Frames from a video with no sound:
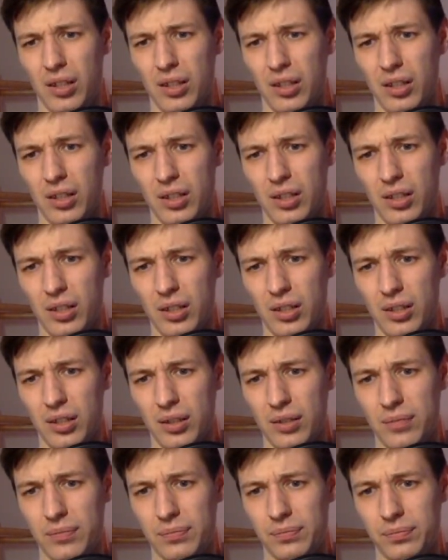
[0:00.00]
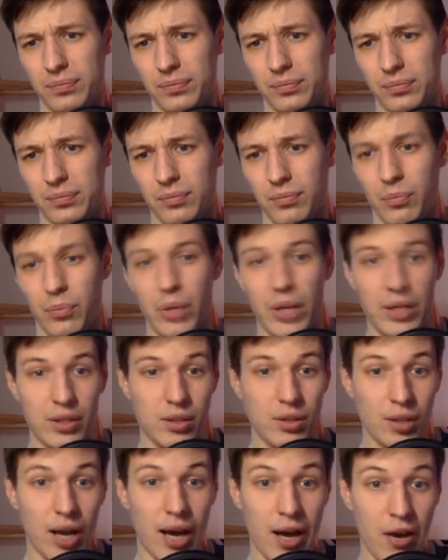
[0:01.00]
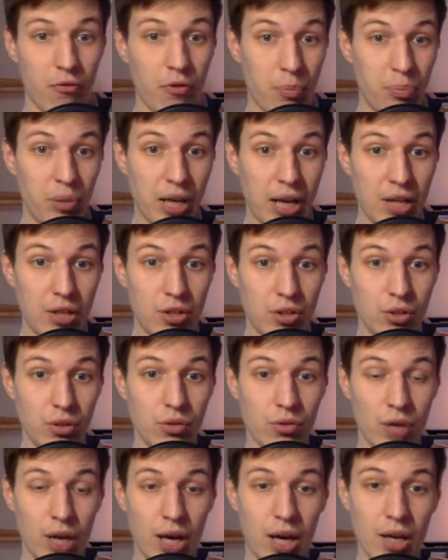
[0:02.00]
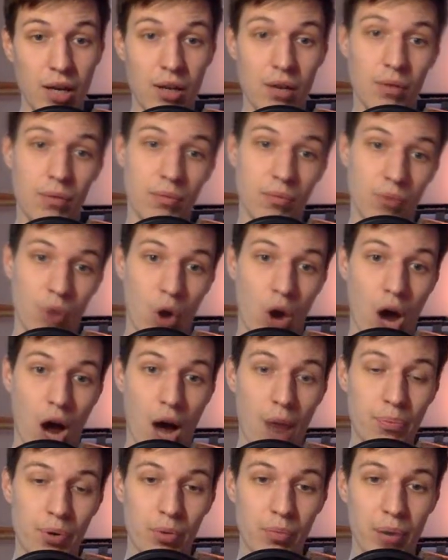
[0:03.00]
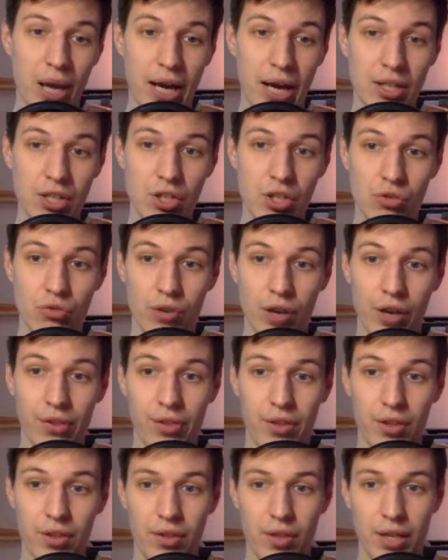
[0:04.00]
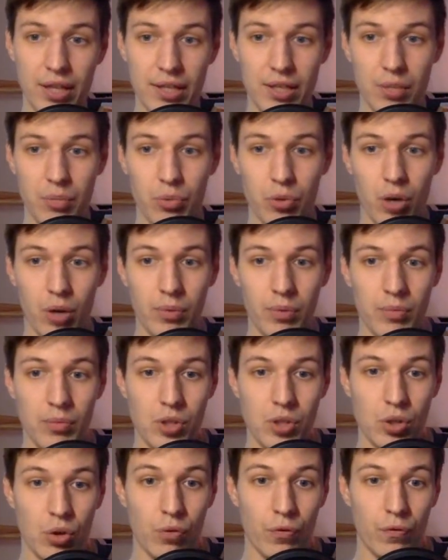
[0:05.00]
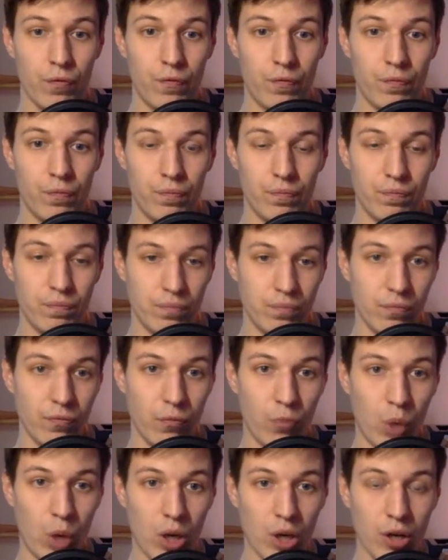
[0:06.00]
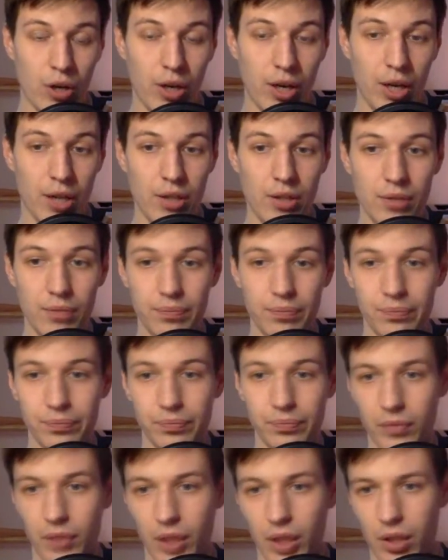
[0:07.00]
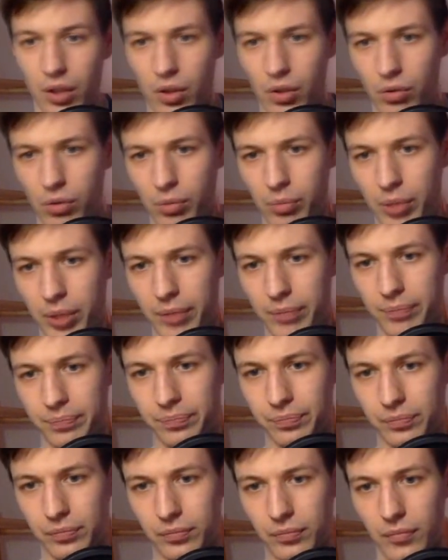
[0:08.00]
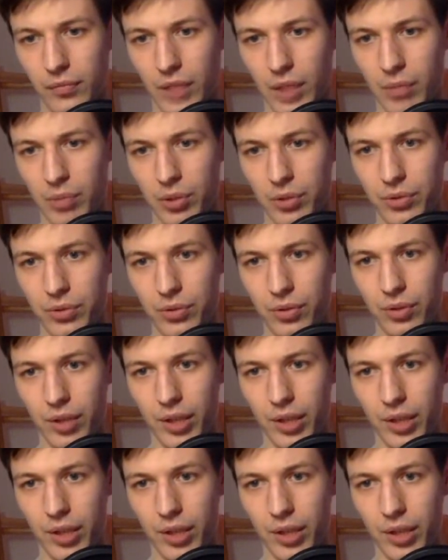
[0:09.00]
But I replied to you, right? Upper back strength, that's the problem. So work on it and you will be able to do